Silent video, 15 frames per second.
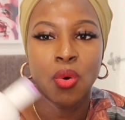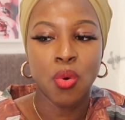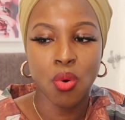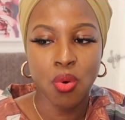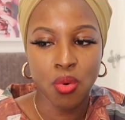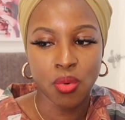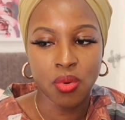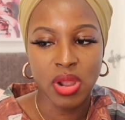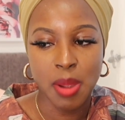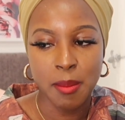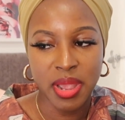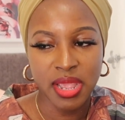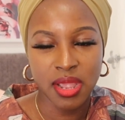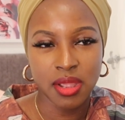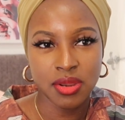or I
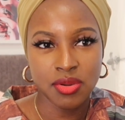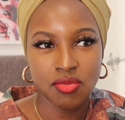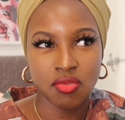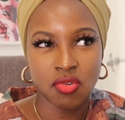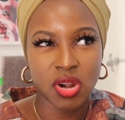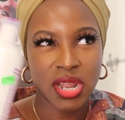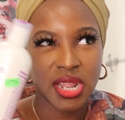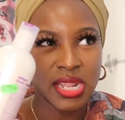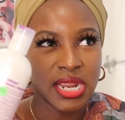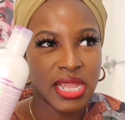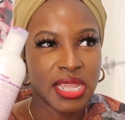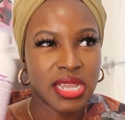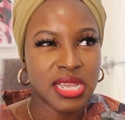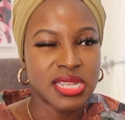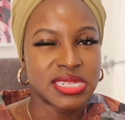might try
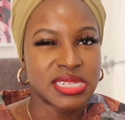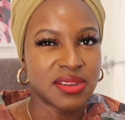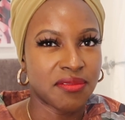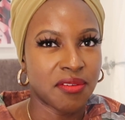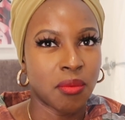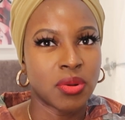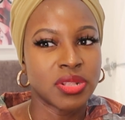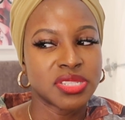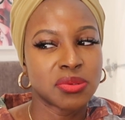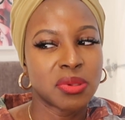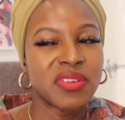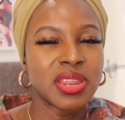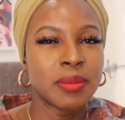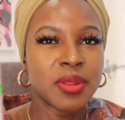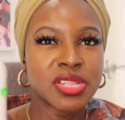like a different one. So
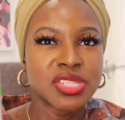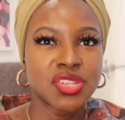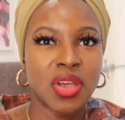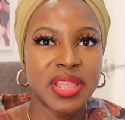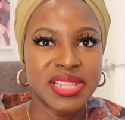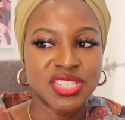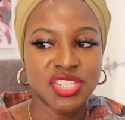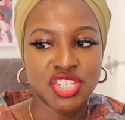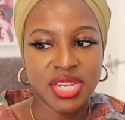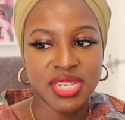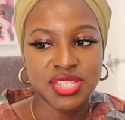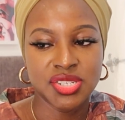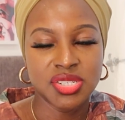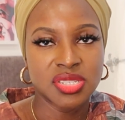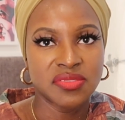if anybody's got any
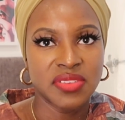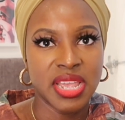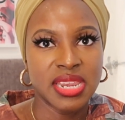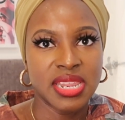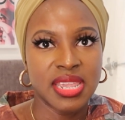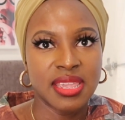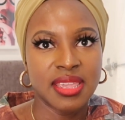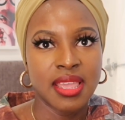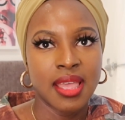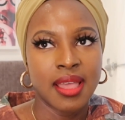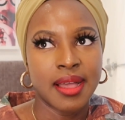suggestions of any